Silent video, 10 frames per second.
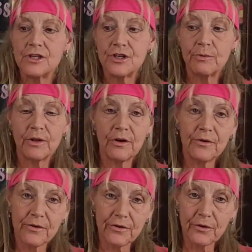she would
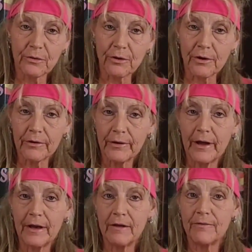go to the door.
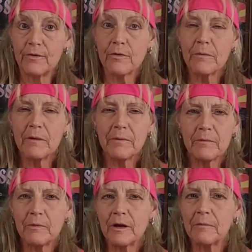And if you remember
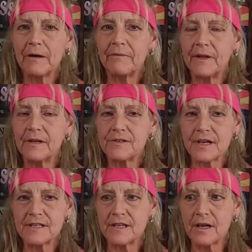in one of my videos,
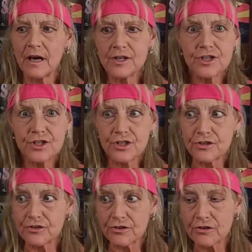I said, Hush,
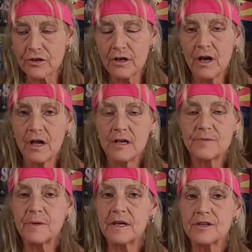Ginger.
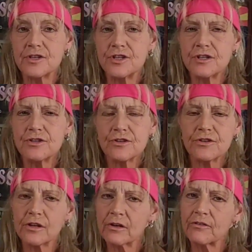It's because Ginger
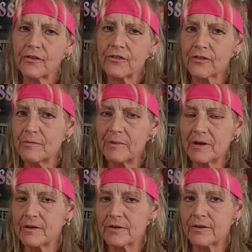took to
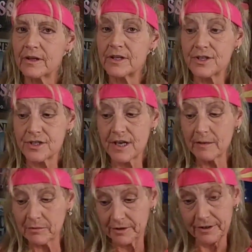sleeping under the kitchen table